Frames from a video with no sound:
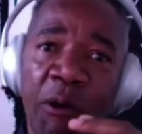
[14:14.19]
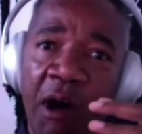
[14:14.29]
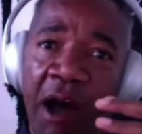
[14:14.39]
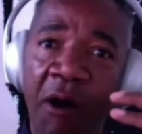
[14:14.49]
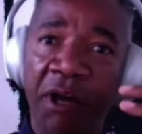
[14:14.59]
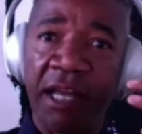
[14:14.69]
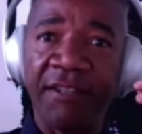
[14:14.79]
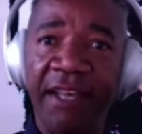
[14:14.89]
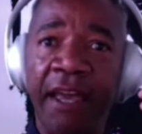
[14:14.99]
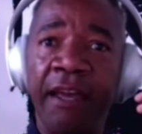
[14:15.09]
how can I
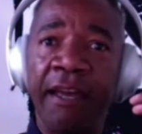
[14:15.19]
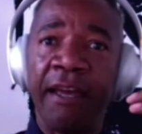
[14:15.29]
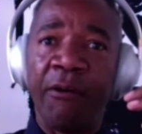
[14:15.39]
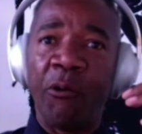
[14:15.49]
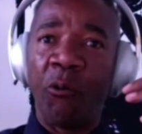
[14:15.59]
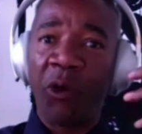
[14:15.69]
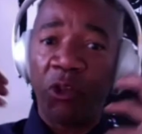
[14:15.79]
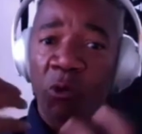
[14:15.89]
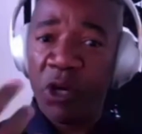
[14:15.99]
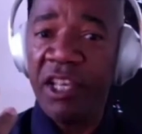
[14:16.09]
say, with a
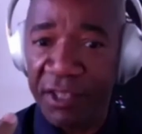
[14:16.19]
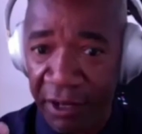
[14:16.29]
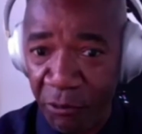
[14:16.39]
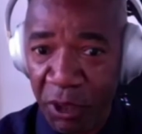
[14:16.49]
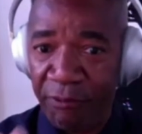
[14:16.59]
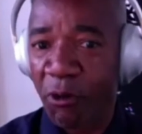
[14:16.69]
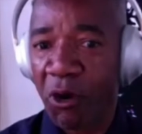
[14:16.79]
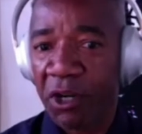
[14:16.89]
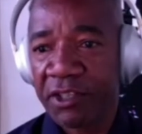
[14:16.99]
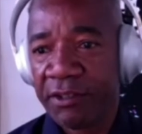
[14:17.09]
reason, with
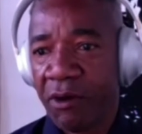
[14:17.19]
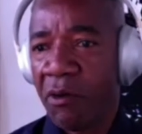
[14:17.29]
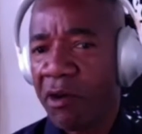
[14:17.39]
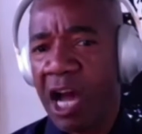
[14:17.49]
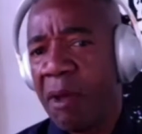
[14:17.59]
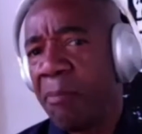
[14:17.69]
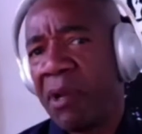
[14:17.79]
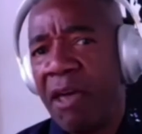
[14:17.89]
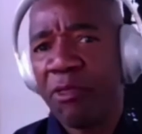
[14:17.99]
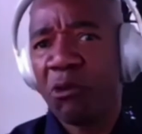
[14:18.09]
force. Don't come and
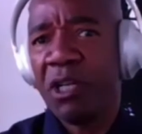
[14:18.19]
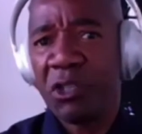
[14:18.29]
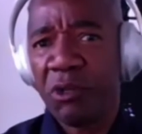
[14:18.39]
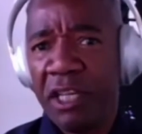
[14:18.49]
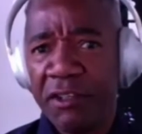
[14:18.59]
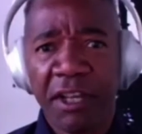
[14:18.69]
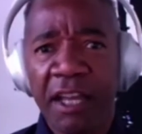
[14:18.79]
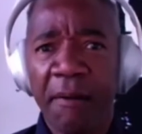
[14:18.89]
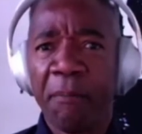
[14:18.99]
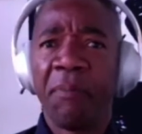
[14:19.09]
plant 3 trees,
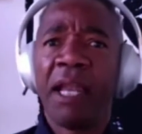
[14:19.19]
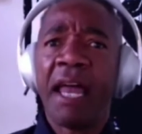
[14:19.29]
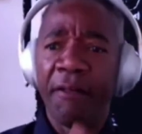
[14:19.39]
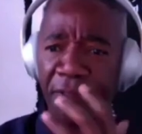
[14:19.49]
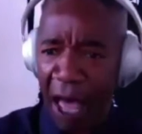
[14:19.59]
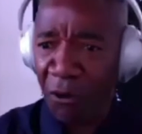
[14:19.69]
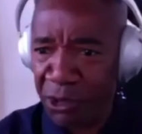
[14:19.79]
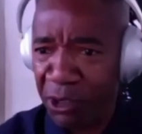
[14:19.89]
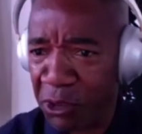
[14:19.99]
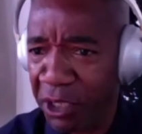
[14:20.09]
plant
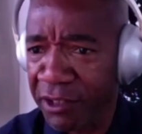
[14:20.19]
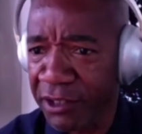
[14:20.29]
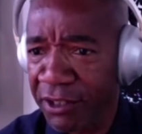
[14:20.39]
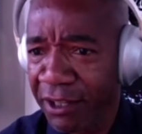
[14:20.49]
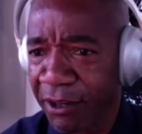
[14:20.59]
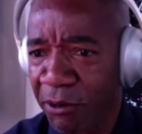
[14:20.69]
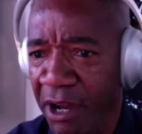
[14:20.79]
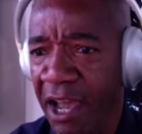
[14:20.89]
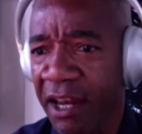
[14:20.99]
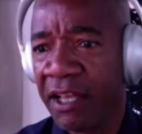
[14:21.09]
1,000 trees,
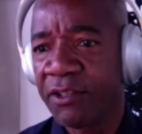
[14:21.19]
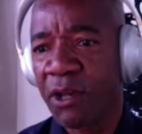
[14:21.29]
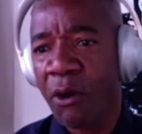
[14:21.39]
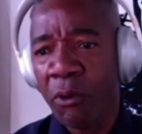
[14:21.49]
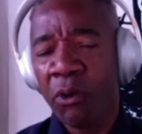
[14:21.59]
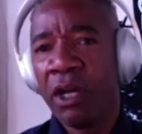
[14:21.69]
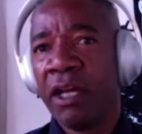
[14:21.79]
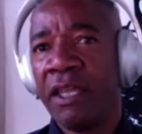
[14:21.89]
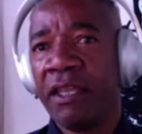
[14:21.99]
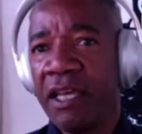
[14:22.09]
right? And so
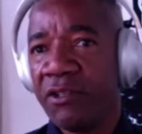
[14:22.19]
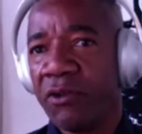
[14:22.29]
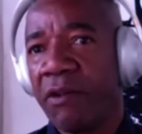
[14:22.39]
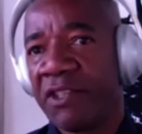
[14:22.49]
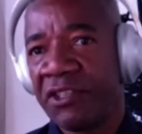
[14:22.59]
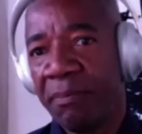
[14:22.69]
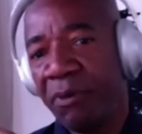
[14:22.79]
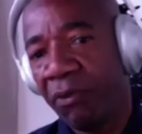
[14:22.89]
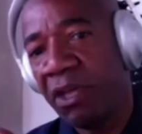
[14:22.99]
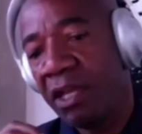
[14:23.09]
these are the
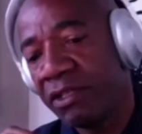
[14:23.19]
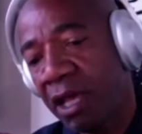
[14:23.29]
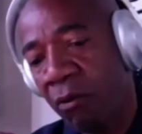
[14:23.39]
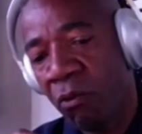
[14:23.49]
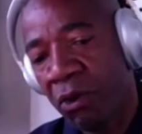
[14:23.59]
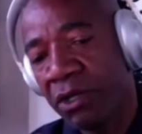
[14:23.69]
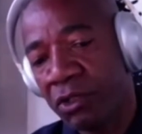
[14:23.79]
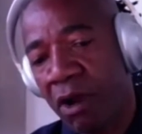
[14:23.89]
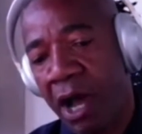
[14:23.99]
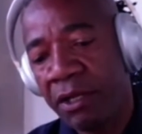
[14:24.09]
simple things that we're
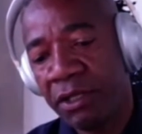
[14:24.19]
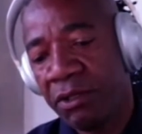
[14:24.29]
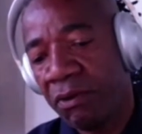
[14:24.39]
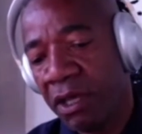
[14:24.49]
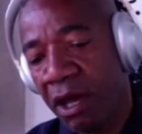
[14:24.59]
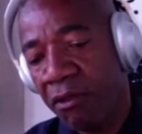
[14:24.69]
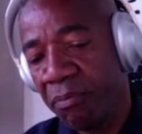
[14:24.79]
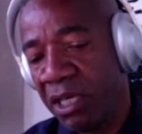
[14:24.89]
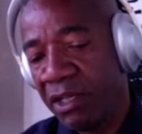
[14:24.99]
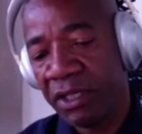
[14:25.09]
trying to do. The other
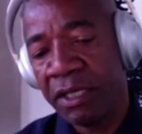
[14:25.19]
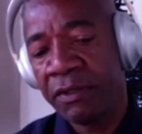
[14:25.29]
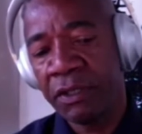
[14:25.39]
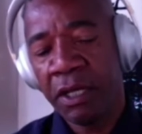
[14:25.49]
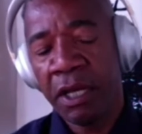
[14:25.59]
piece is,